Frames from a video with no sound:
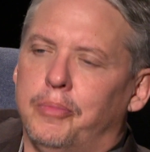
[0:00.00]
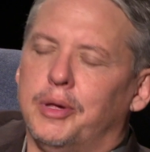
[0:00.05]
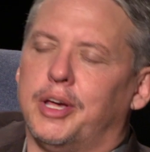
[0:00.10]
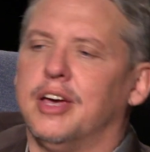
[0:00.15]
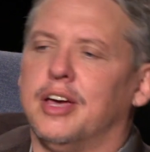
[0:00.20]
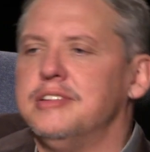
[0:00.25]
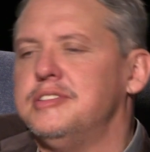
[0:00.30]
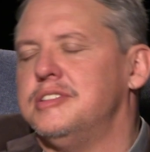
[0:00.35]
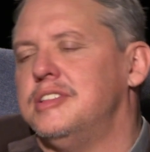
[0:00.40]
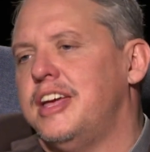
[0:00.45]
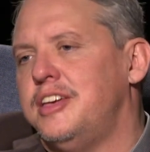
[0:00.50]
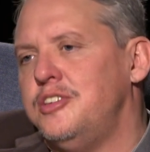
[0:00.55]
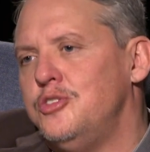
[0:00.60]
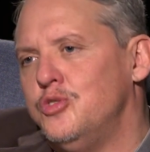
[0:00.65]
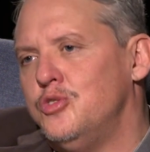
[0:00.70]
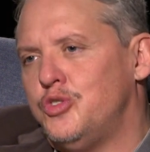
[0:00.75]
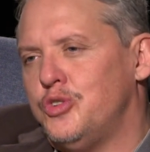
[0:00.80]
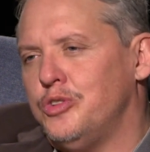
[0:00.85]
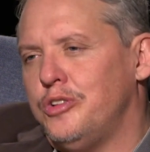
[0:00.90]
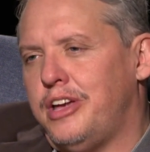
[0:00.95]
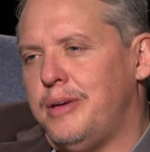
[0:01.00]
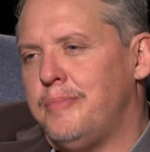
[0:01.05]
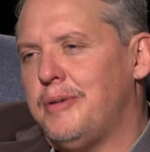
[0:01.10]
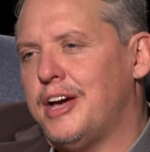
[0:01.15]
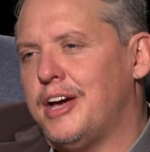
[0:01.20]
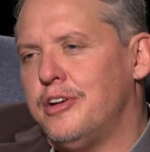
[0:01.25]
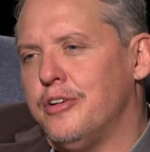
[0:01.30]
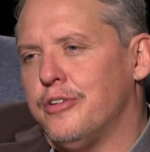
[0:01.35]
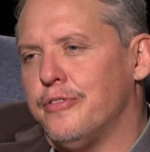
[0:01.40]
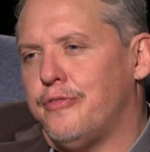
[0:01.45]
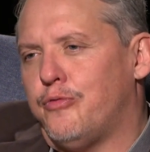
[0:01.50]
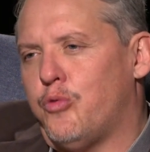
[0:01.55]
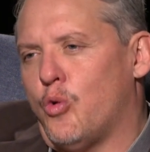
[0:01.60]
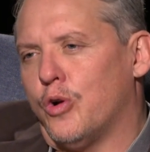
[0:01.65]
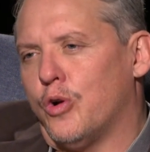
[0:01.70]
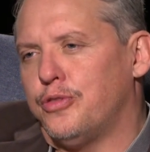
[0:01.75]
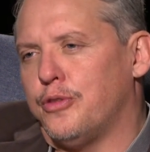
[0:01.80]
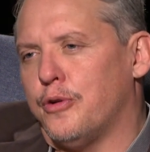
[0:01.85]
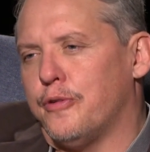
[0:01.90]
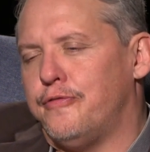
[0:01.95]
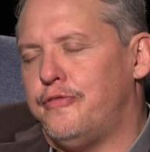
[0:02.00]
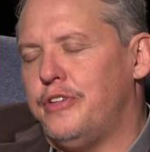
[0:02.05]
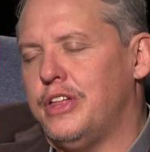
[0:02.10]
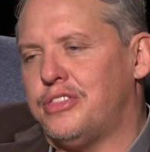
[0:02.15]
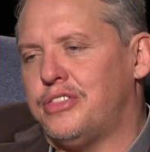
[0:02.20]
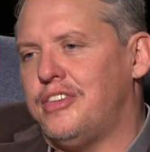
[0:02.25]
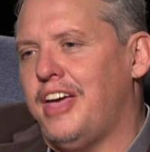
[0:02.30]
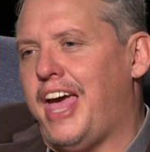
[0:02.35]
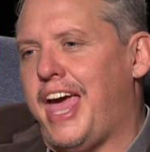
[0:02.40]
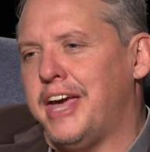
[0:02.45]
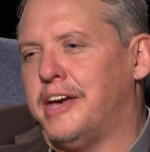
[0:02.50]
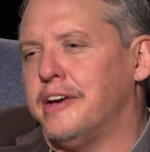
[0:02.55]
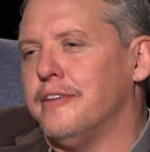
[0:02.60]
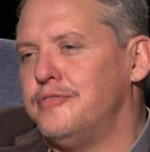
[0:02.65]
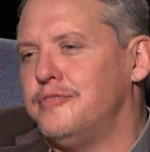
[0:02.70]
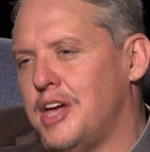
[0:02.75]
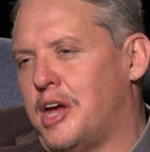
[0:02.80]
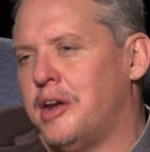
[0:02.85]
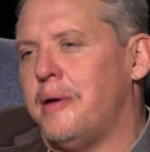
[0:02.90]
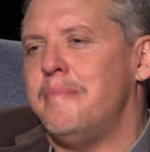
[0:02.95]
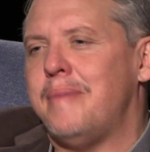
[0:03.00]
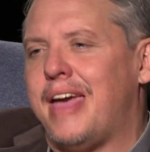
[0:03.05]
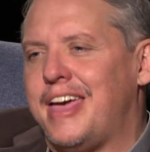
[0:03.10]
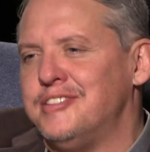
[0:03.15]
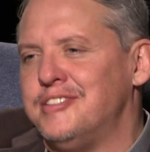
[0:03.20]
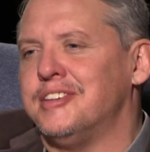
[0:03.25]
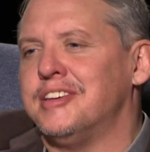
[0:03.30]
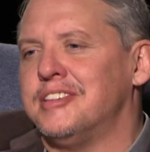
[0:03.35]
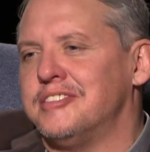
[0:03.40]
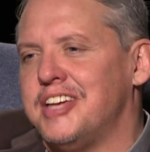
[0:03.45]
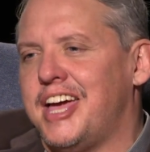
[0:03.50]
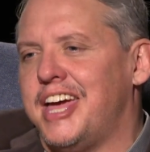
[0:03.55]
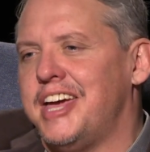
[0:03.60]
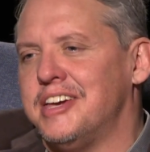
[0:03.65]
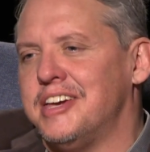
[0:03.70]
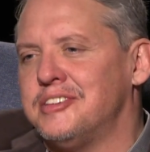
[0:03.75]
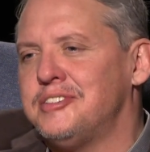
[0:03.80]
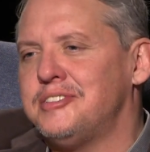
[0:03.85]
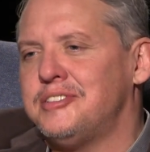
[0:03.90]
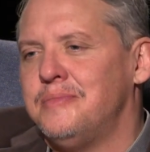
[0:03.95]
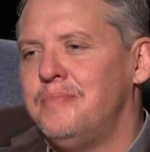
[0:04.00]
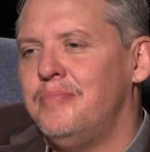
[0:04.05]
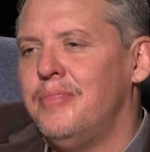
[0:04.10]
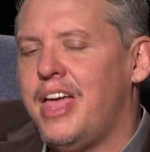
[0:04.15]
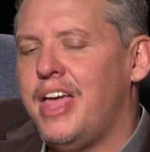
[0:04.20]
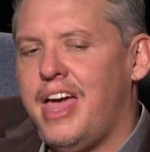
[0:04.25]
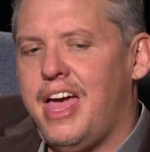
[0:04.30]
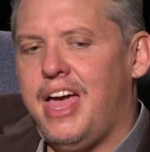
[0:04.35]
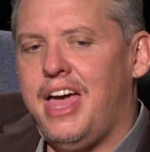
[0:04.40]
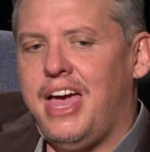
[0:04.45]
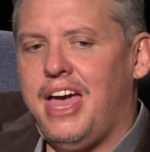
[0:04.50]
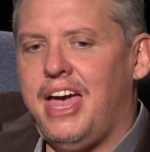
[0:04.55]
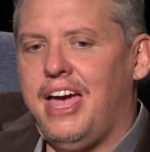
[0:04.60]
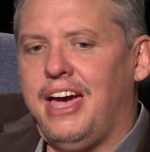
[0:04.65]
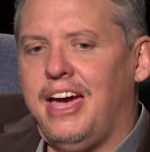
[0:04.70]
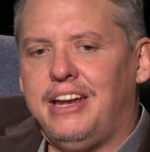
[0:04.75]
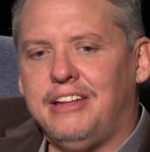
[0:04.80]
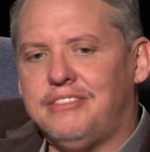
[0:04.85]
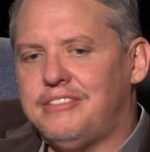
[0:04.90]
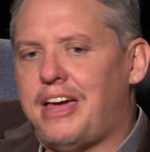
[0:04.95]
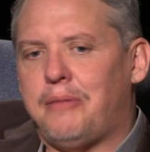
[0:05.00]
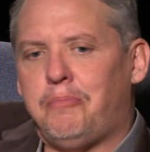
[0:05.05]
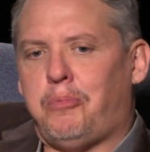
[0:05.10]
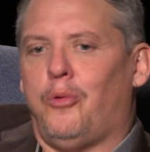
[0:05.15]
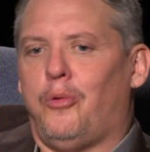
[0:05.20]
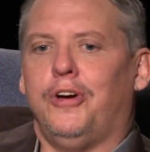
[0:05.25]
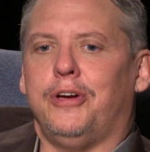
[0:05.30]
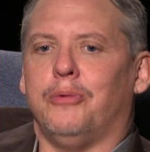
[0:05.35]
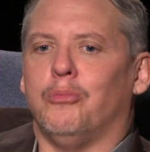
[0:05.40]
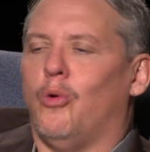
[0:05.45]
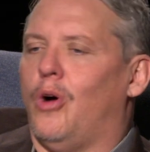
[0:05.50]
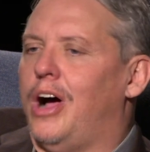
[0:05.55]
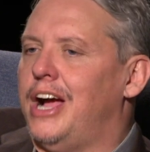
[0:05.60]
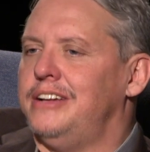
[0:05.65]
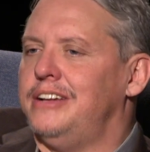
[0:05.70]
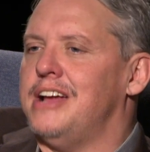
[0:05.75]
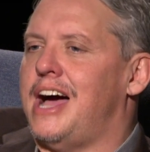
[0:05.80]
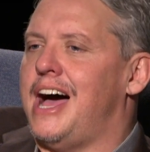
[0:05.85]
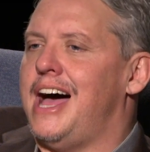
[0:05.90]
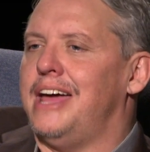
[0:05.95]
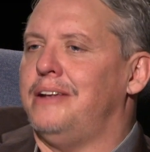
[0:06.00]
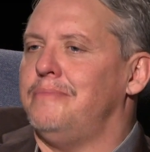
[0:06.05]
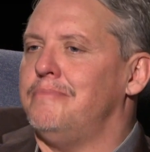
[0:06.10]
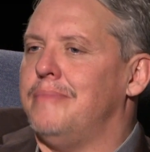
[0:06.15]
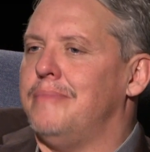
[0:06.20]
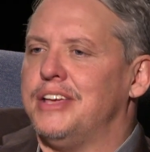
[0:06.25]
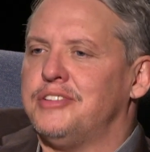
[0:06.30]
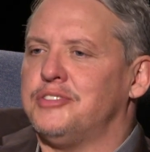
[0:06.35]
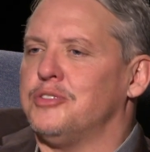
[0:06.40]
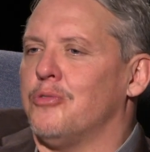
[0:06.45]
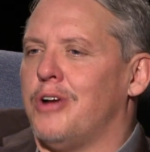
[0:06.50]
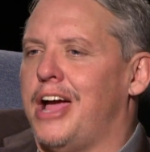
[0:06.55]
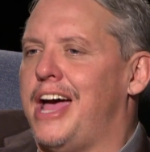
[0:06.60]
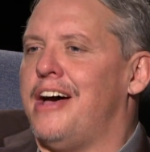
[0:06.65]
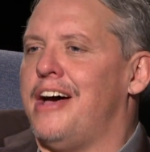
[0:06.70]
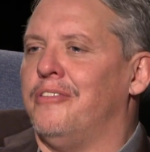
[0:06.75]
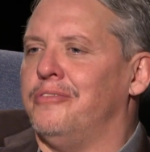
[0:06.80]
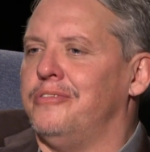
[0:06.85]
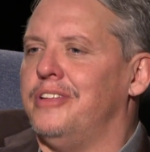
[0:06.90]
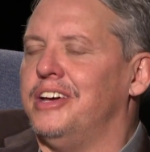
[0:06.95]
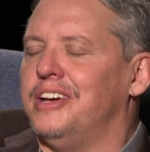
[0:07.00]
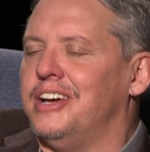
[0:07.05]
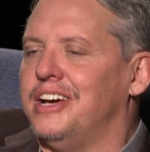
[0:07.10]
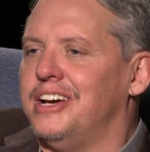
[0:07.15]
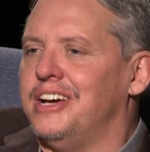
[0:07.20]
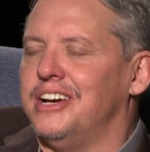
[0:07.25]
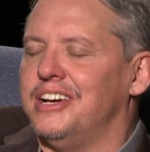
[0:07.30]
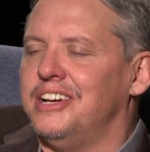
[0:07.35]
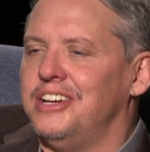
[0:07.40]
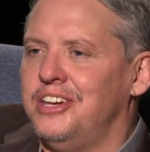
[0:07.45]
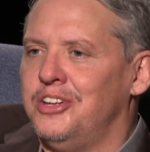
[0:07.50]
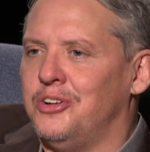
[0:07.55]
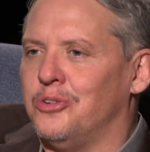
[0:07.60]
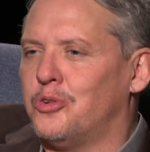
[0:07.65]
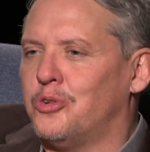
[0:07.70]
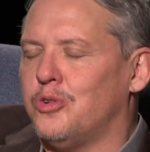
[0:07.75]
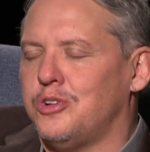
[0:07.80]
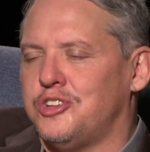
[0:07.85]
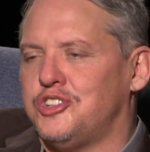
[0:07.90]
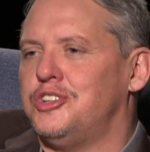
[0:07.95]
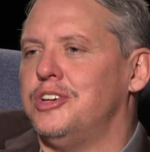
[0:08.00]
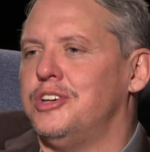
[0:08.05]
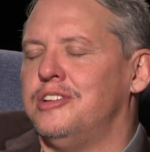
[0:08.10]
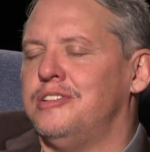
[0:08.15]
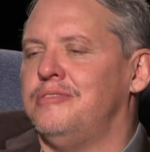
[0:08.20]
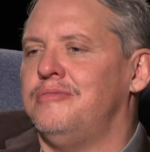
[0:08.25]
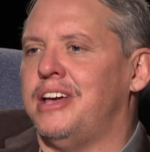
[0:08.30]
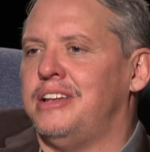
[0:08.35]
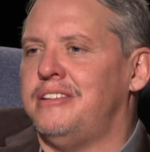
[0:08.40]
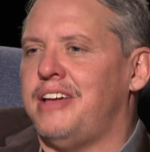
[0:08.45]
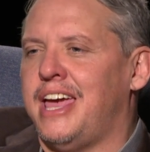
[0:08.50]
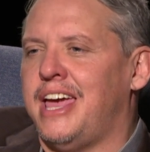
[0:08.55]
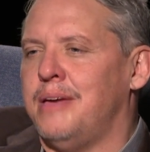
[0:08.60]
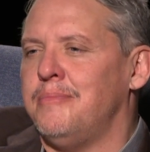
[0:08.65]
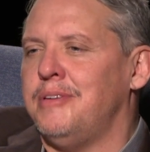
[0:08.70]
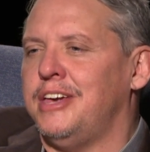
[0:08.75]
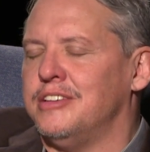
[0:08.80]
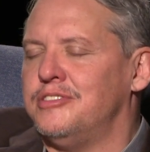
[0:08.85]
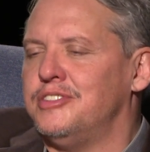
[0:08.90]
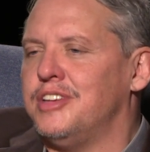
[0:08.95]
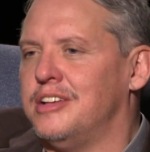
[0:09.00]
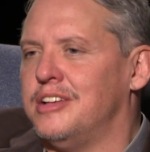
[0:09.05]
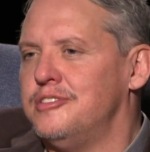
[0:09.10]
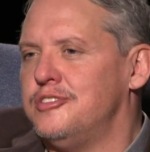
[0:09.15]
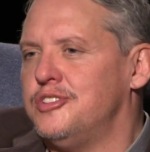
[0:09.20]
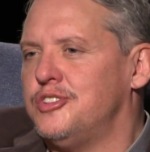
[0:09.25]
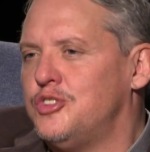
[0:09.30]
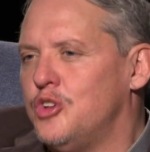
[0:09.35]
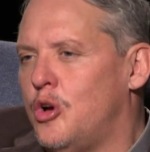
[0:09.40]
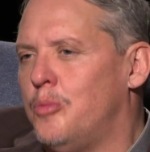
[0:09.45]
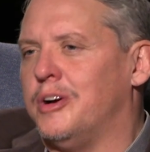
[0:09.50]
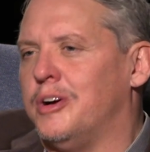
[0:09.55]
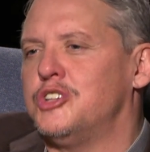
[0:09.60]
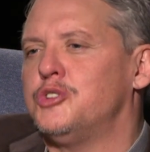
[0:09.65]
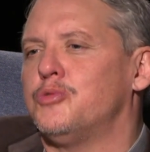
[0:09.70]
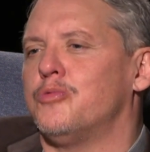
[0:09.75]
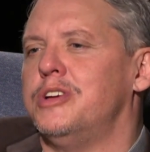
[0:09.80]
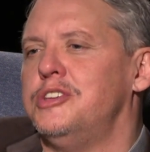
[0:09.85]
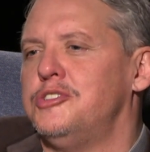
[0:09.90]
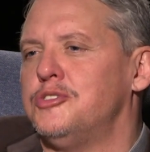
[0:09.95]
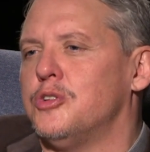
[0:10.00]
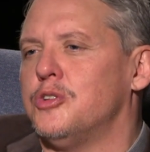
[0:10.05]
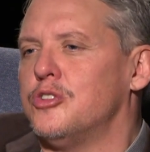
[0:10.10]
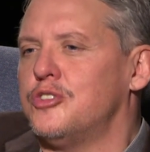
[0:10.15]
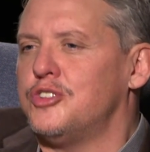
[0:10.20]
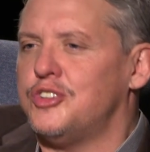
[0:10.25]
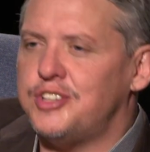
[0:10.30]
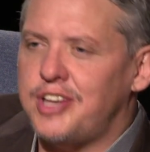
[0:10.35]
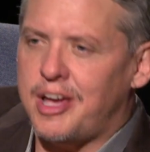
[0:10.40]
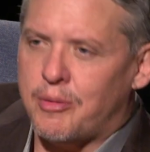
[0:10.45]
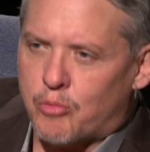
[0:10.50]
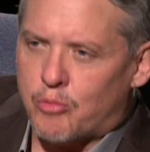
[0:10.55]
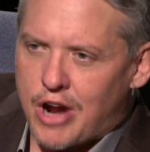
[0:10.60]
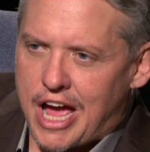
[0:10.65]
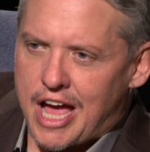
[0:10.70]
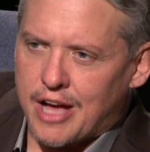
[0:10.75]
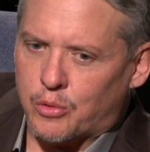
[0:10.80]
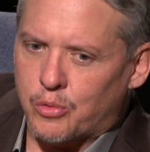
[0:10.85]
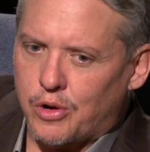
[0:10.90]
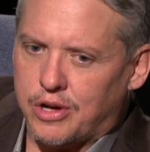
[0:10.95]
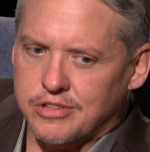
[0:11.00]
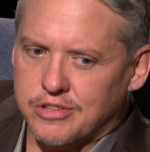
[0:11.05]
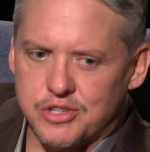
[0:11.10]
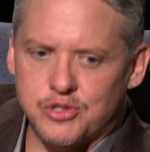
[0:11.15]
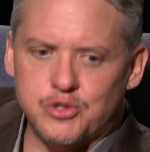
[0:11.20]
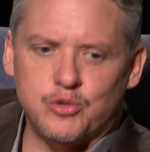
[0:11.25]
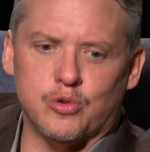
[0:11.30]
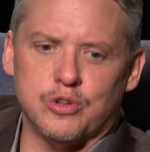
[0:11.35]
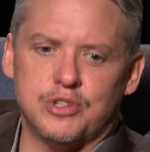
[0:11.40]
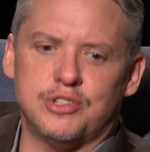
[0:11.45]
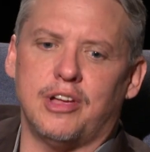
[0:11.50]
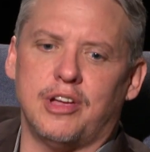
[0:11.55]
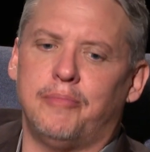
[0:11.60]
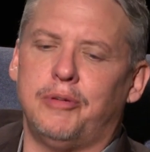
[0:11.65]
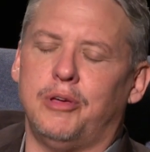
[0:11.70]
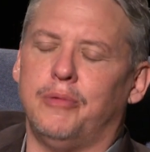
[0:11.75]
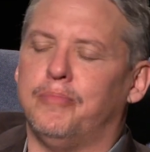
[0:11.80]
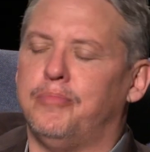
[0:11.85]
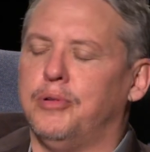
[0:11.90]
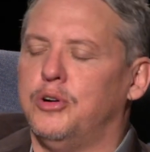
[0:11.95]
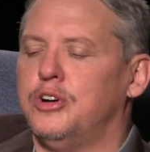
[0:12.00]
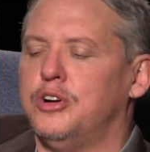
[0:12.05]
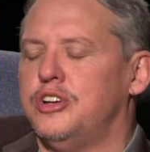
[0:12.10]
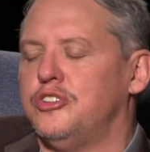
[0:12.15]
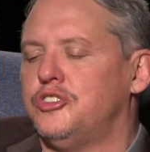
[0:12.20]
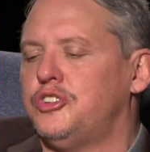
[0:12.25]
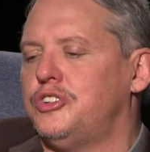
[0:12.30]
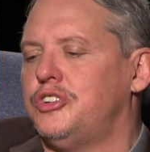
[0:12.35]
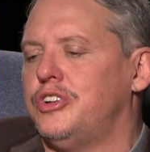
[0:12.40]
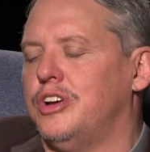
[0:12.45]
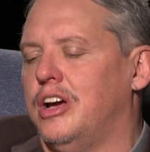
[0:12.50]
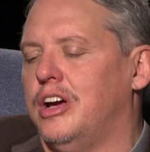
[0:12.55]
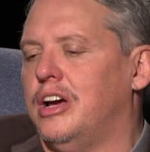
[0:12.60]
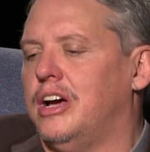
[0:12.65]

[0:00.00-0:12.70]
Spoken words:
because they usually, by your fourth or fifth take, have done amazing takes. And at that point, why not mess around? You know, Christian and Amy have done so much research. Sam Rockwell as George W. Bush,